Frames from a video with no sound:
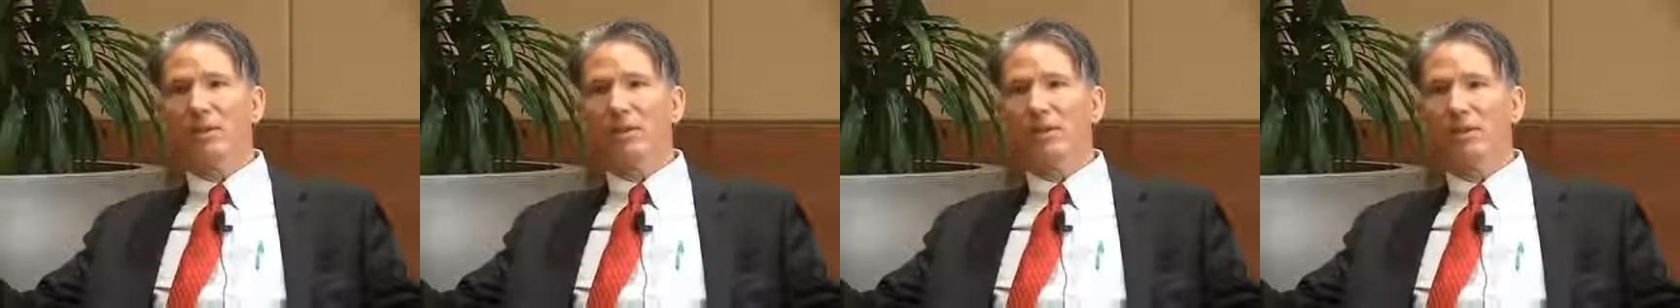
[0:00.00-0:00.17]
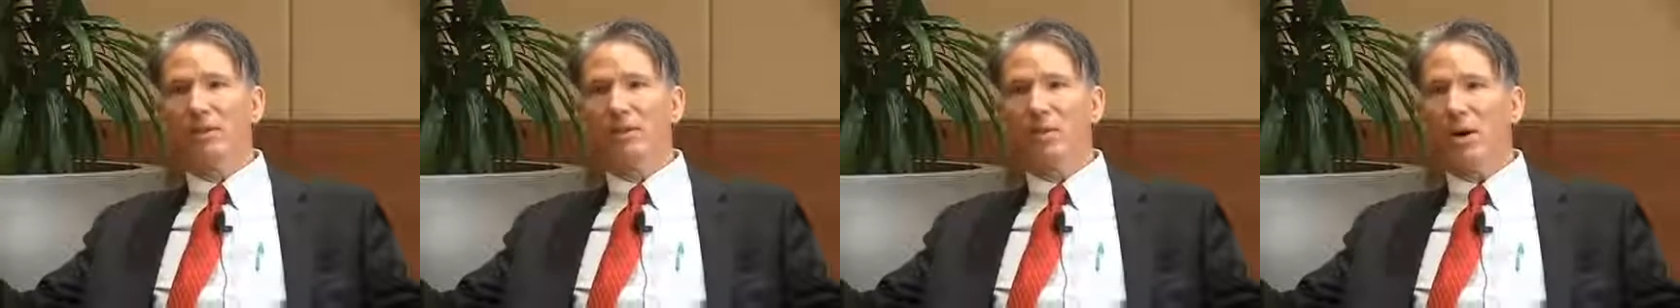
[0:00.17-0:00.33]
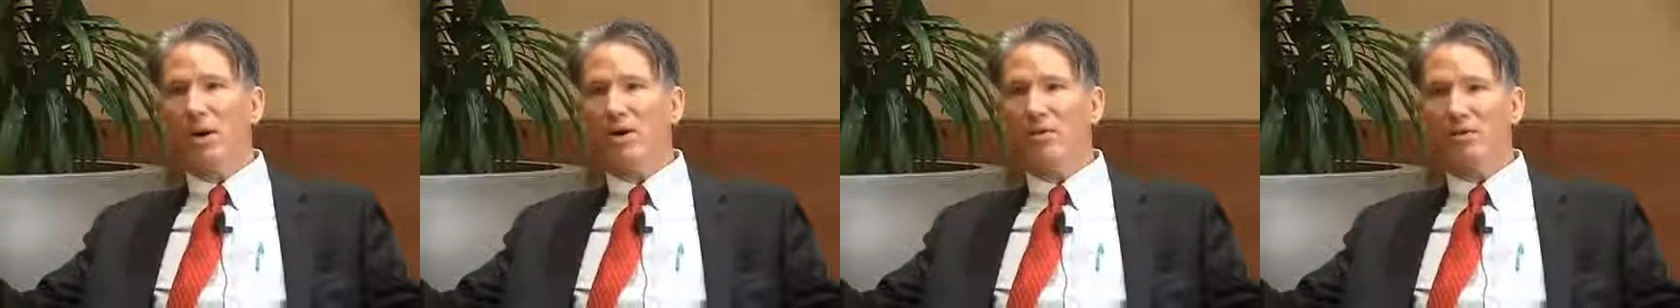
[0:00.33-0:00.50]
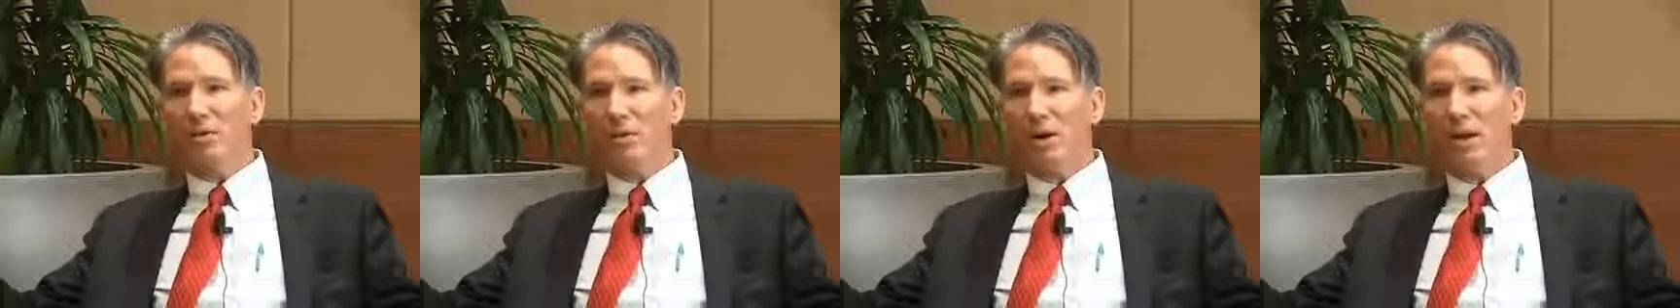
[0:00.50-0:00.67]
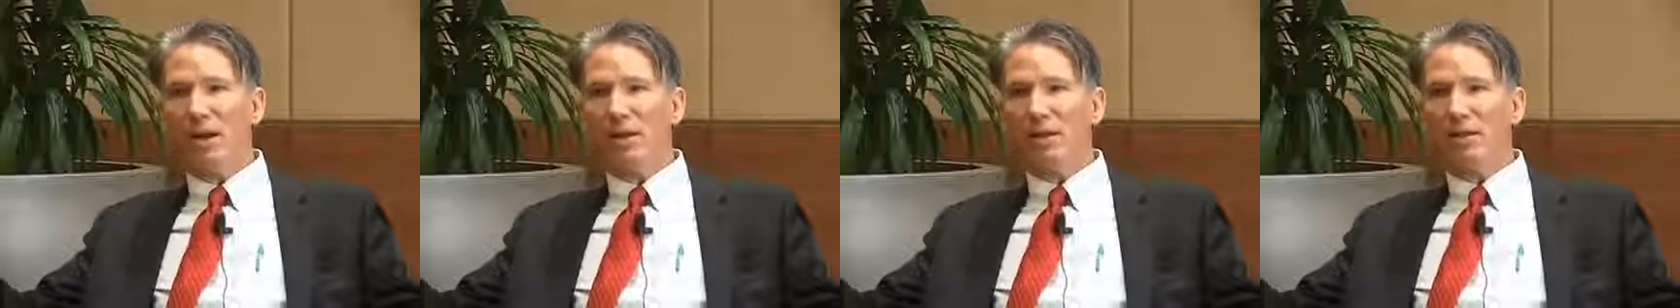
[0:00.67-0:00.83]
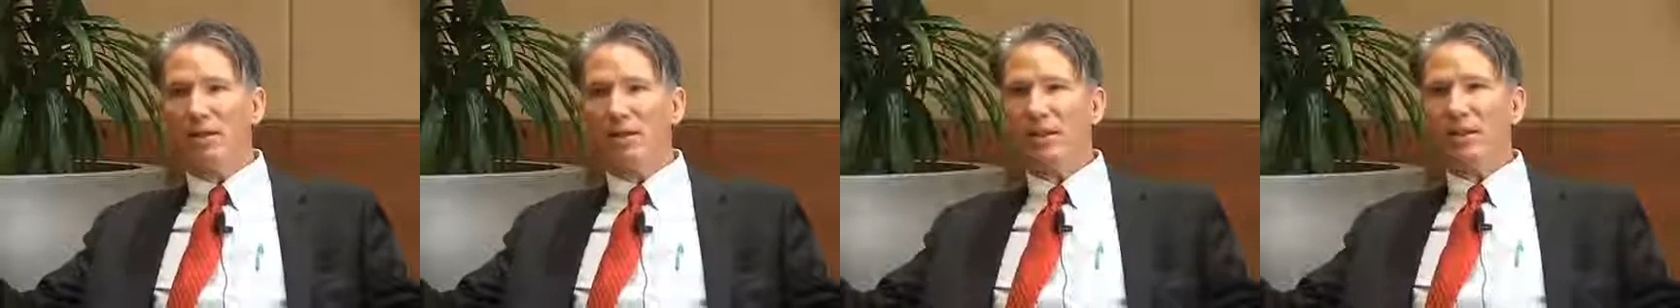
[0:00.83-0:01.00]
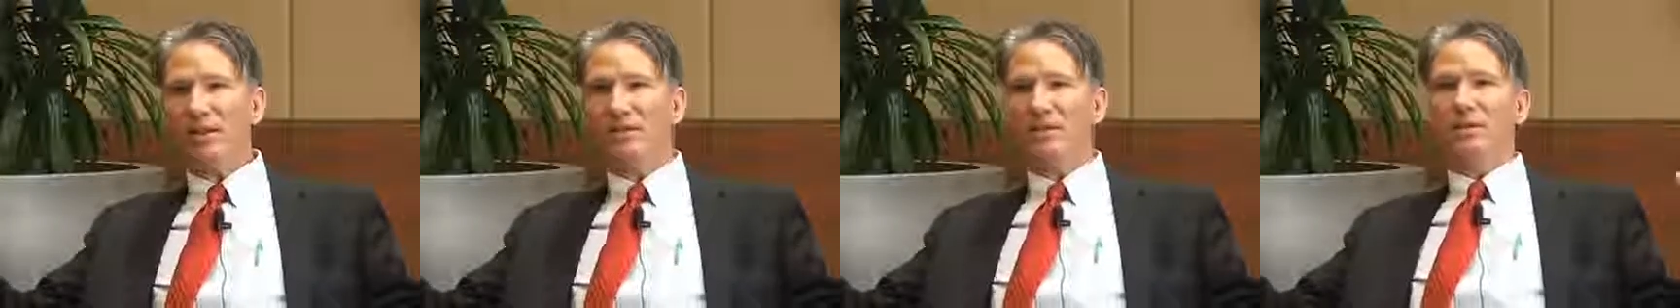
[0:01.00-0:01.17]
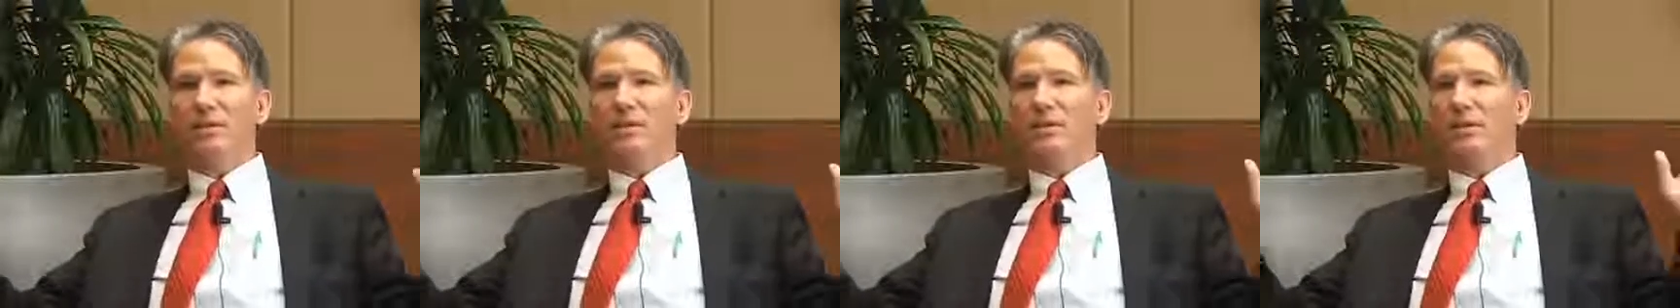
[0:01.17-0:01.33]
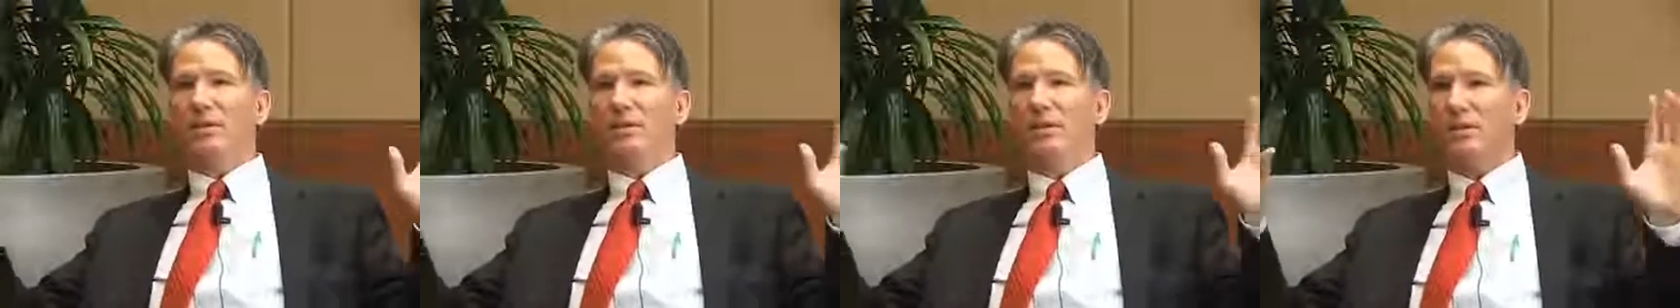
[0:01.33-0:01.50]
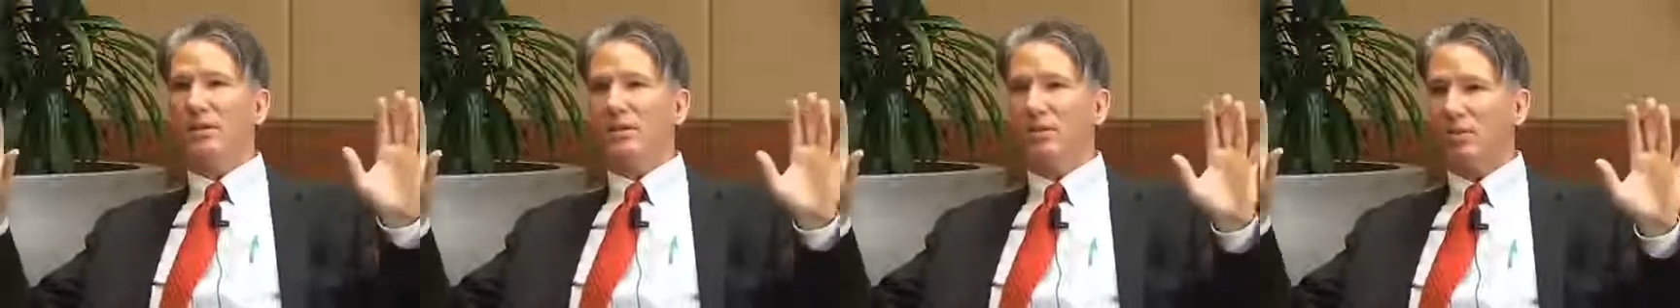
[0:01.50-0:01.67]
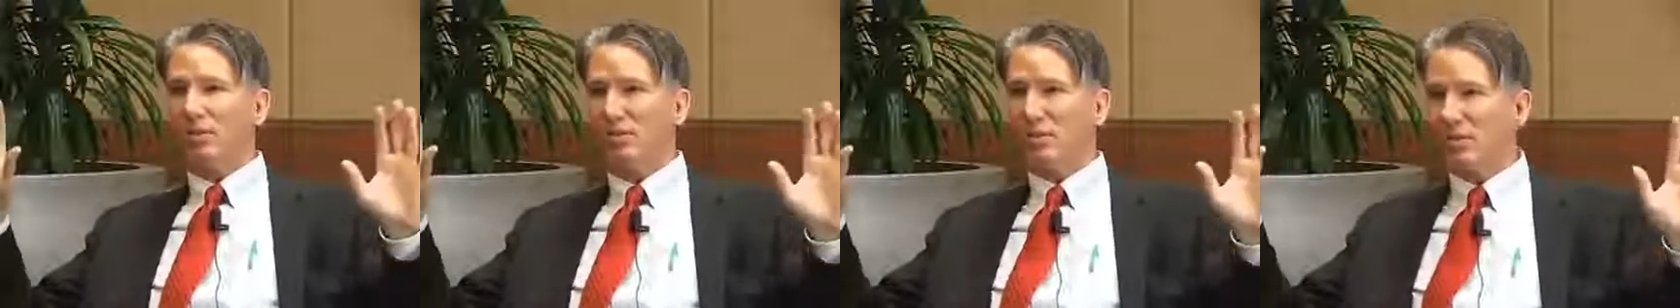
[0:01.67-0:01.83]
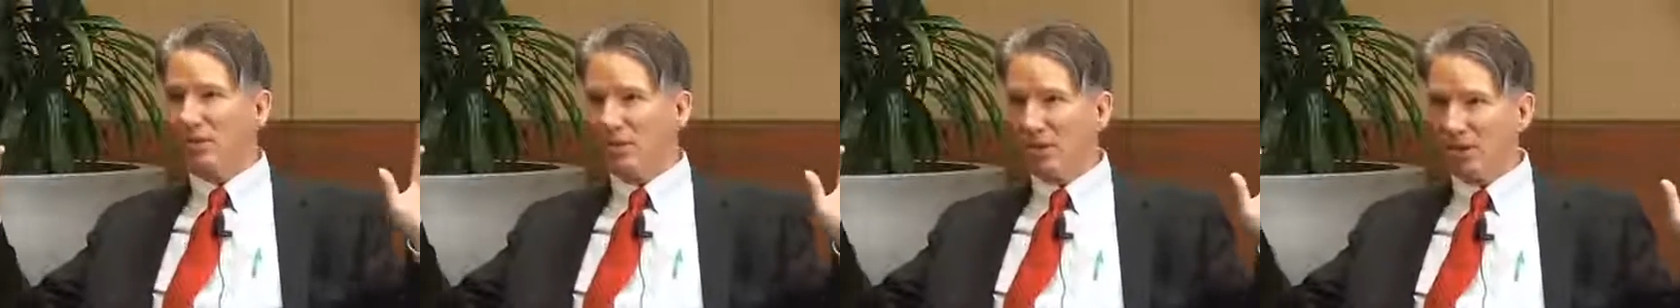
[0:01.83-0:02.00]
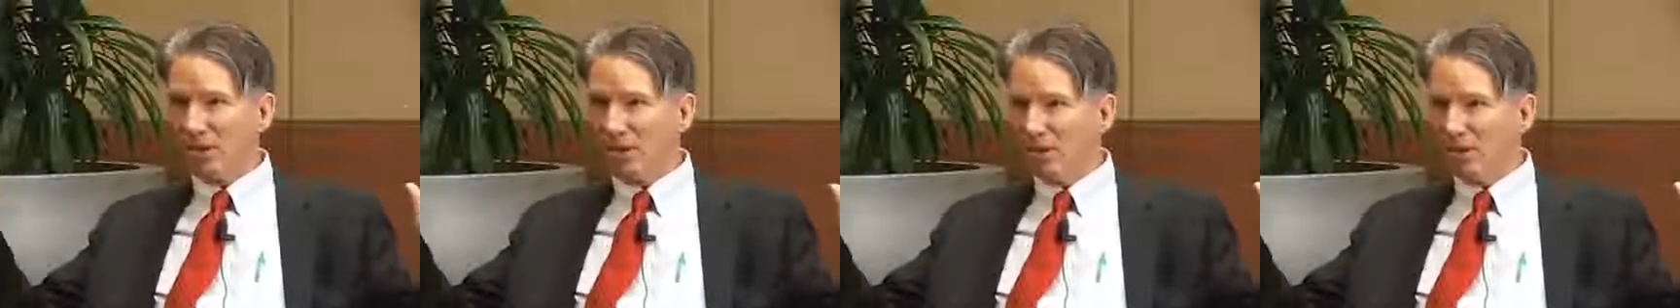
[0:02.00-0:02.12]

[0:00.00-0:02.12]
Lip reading: And quite frankly, the